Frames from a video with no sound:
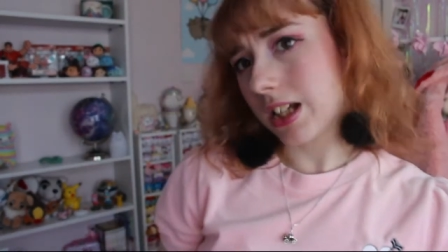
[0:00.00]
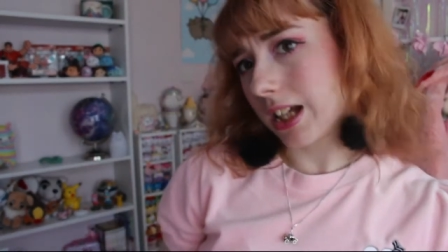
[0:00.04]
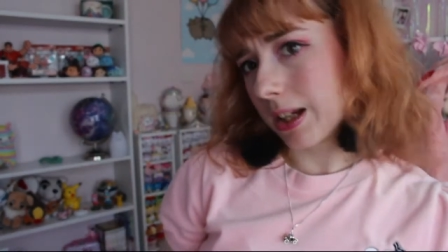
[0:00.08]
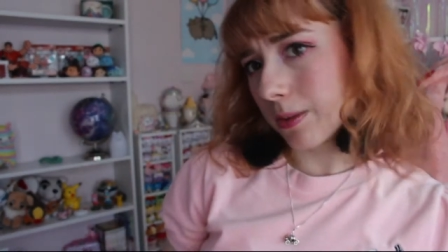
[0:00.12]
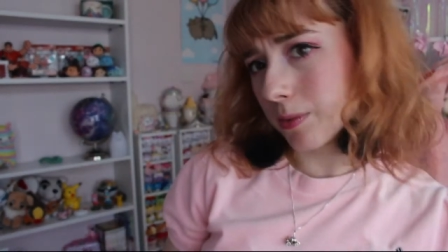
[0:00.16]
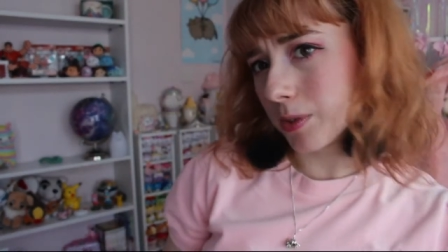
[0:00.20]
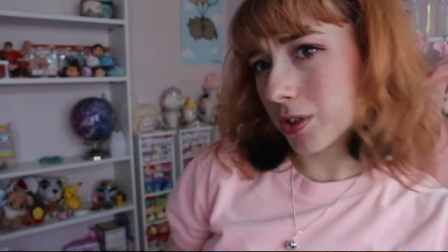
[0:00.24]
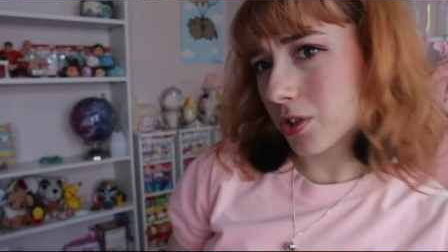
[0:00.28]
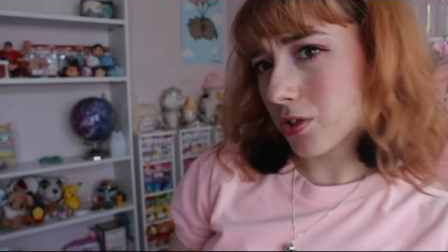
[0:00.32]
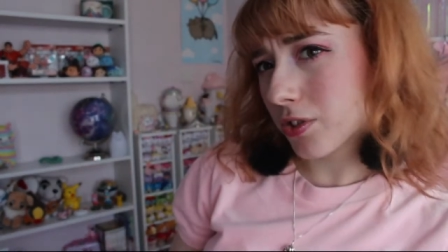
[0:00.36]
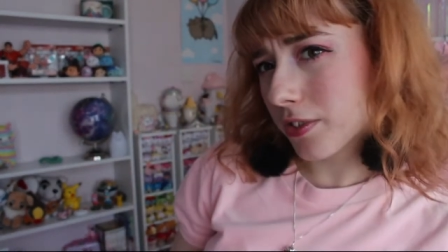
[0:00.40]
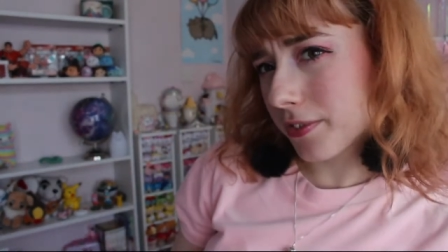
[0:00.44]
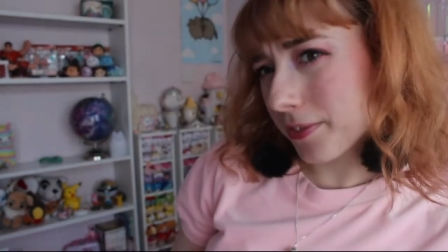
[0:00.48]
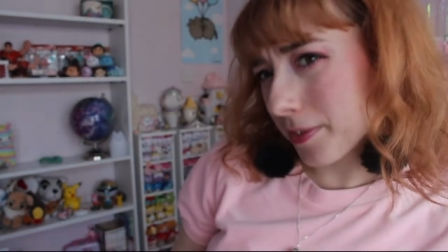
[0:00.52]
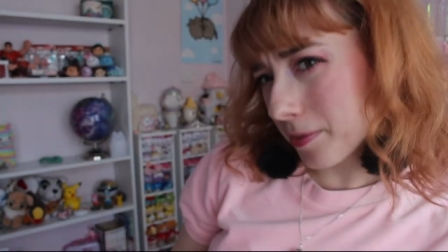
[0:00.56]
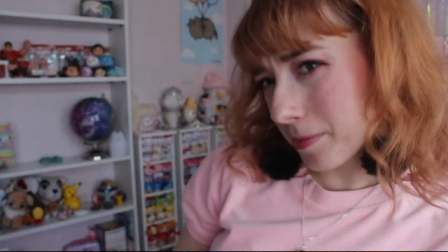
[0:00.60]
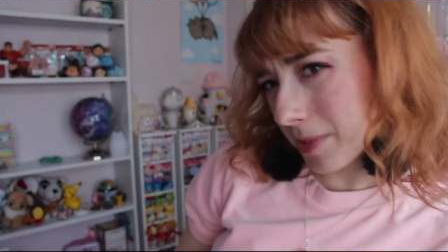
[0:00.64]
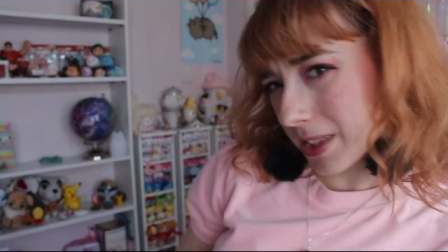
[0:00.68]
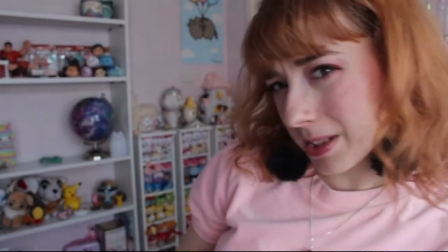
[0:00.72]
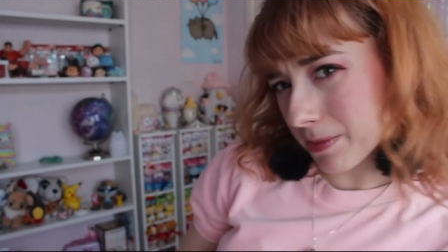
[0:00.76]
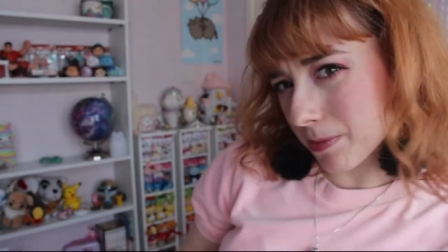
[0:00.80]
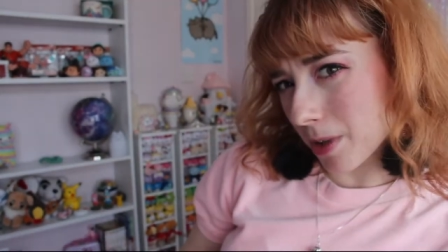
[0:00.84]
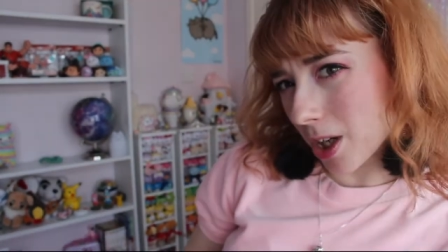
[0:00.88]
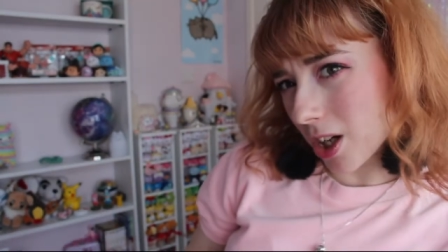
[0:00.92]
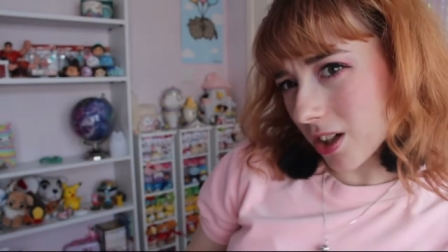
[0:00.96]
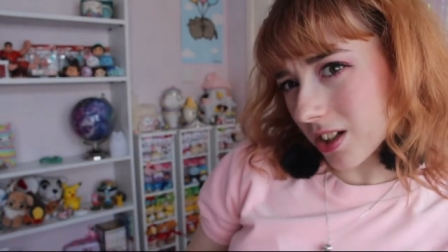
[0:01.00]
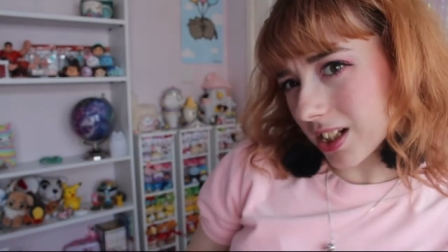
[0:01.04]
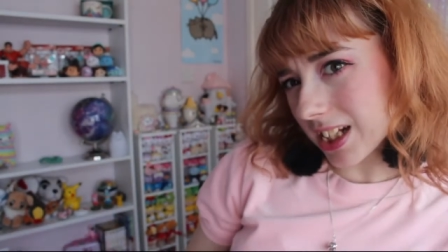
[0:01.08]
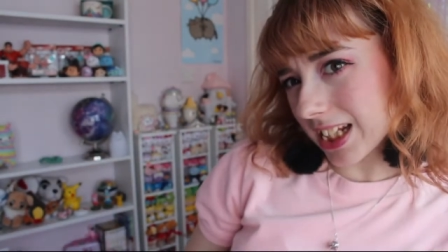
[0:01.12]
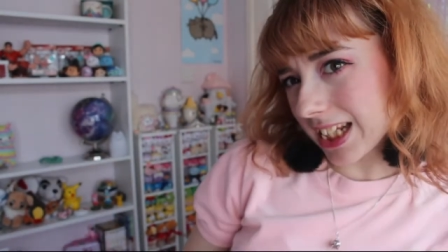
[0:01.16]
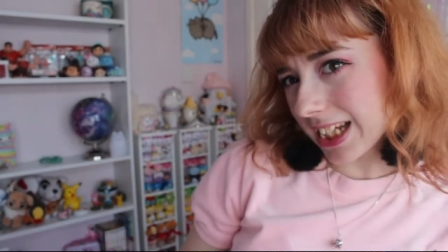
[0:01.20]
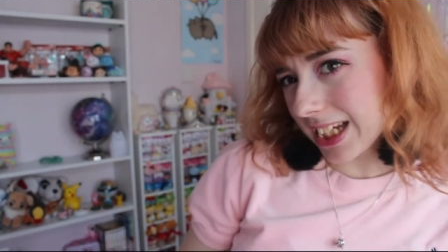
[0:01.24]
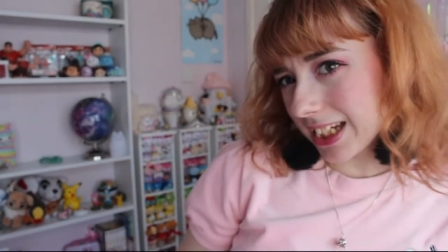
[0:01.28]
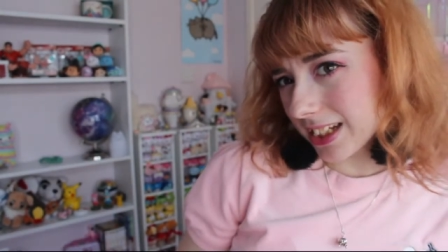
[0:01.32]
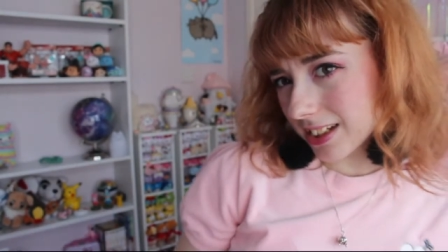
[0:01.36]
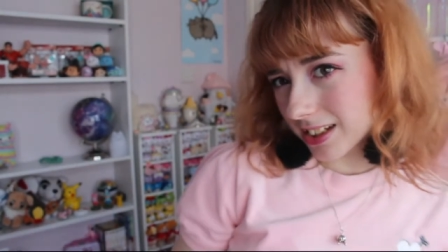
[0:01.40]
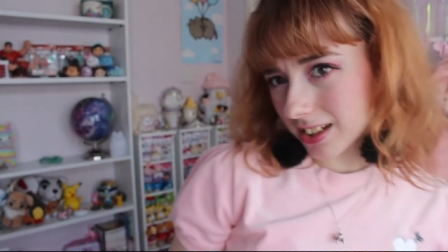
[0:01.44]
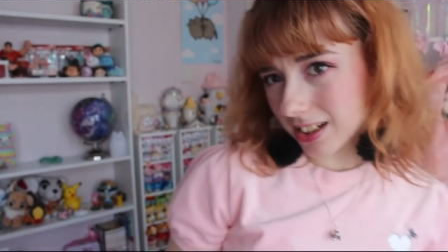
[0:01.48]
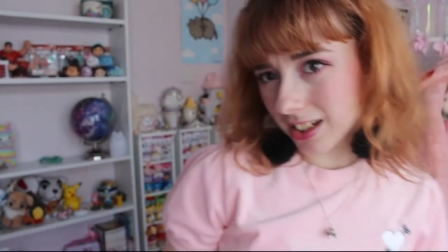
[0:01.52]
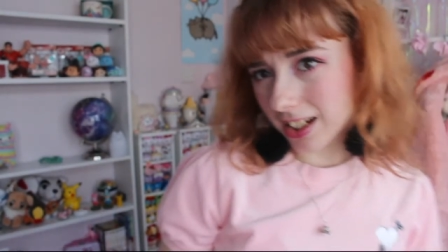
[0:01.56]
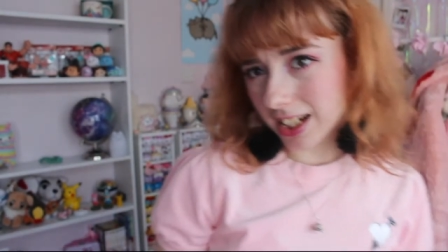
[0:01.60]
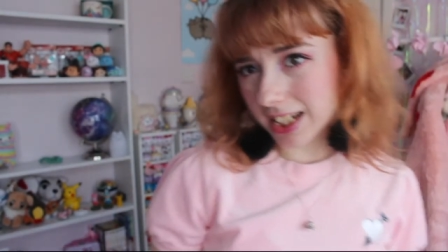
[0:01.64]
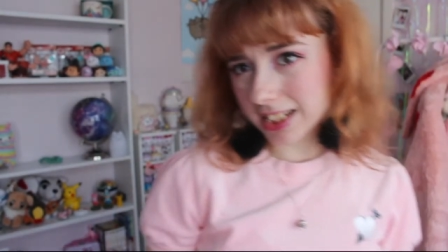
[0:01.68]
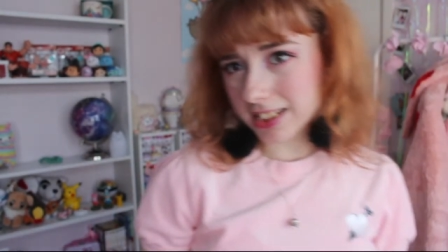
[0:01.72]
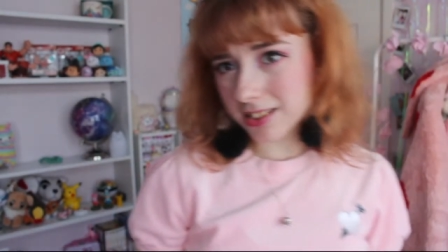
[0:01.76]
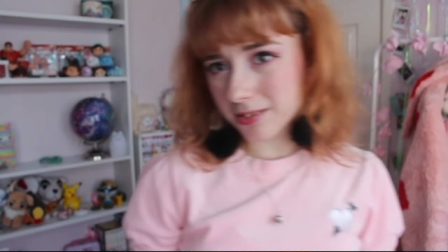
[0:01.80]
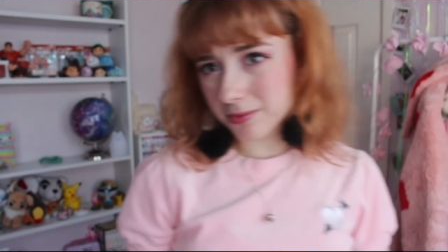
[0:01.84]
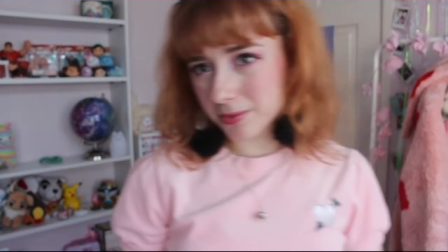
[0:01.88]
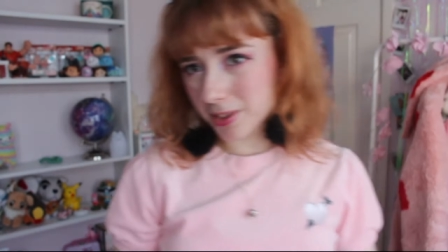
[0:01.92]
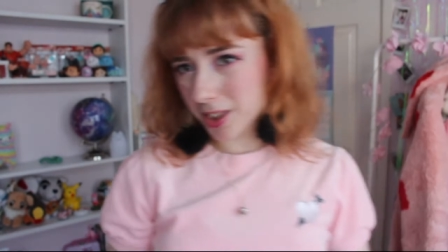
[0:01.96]
I wonder if it'll be sparkly
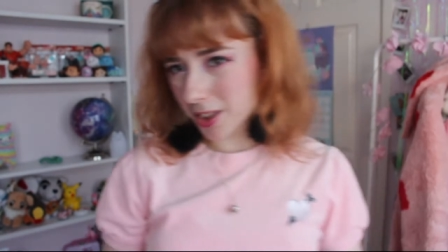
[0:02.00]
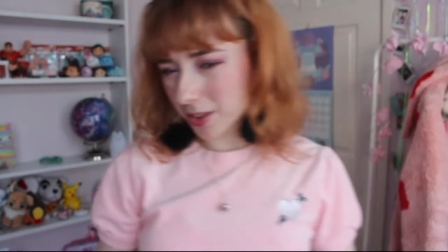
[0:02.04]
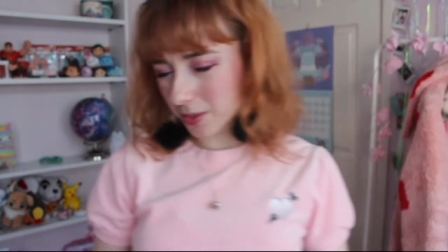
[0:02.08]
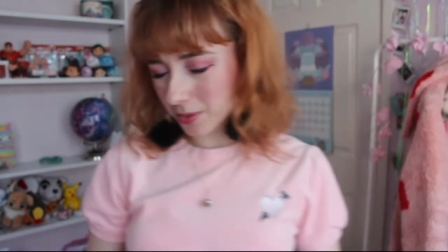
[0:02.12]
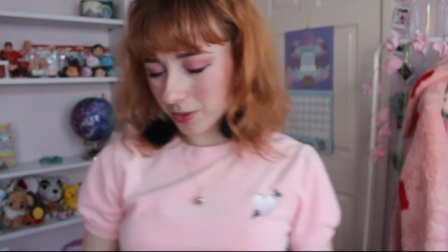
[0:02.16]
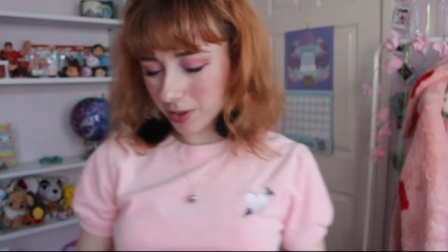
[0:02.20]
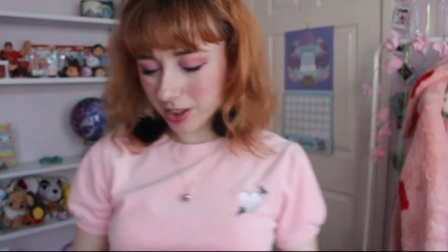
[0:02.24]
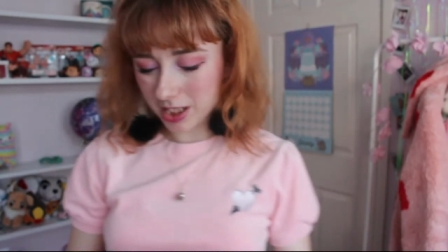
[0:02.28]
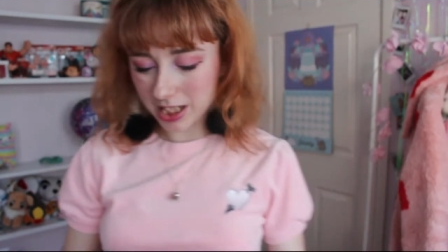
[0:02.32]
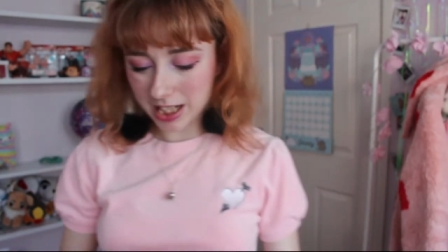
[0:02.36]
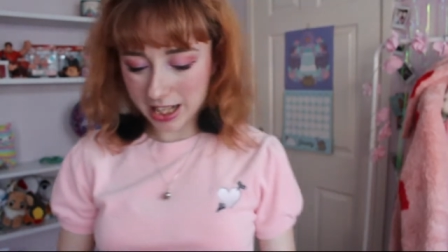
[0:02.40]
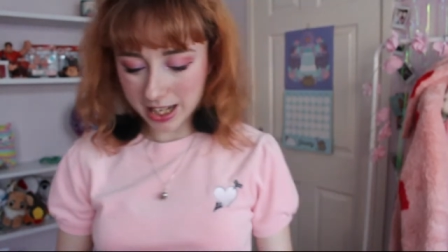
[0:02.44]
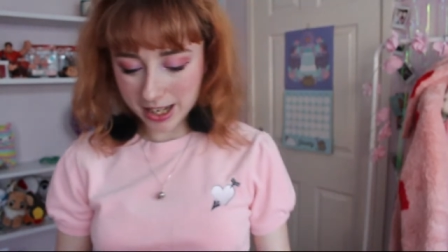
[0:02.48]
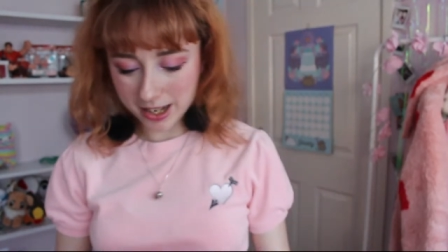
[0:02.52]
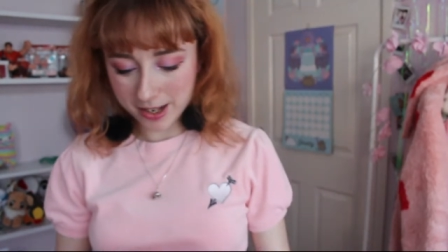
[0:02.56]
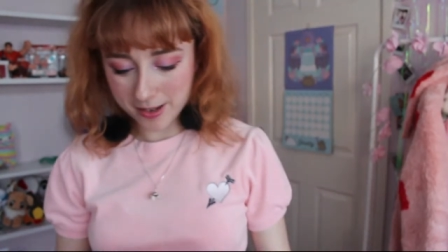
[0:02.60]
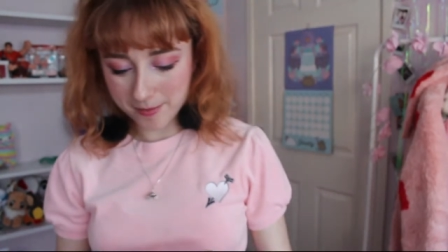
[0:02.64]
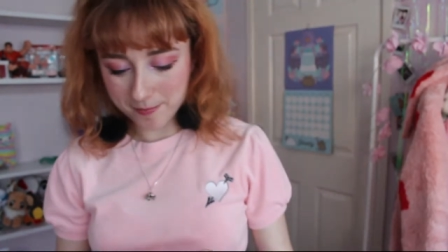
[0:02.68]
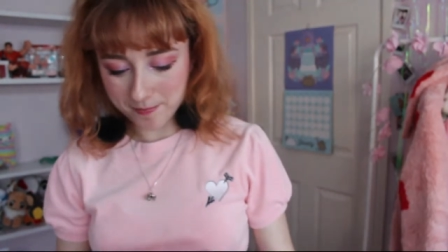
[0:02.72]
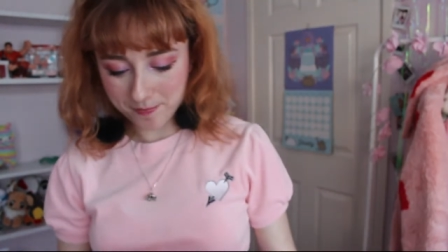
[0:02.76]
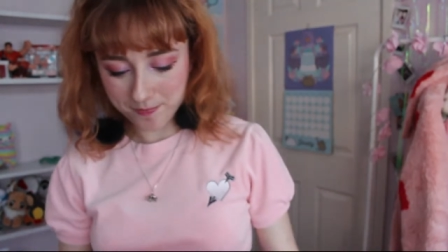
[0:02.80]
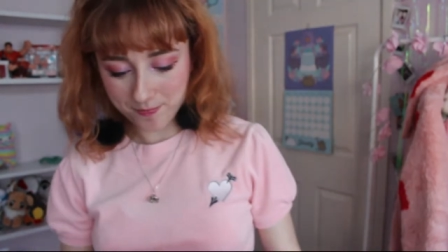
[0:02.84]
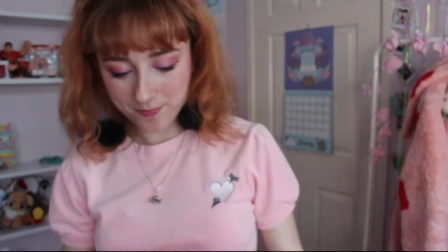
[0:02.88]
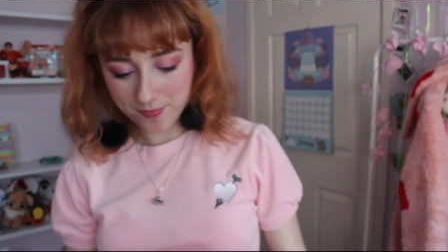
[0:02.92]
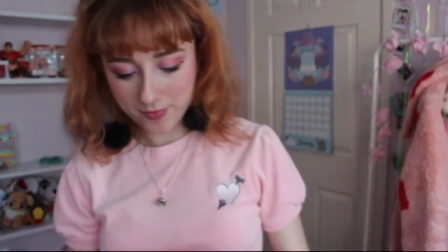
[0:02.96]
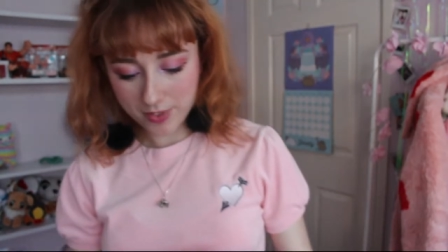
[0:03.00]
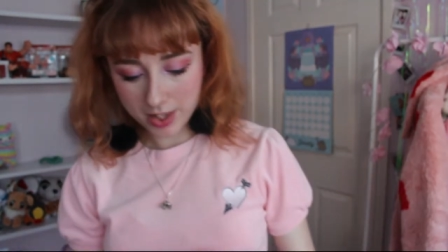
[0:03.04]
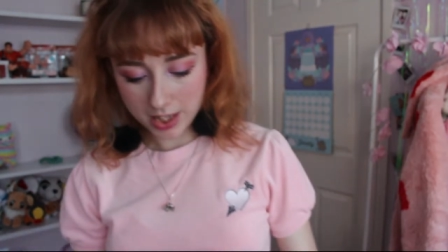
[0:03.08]
I don't know um,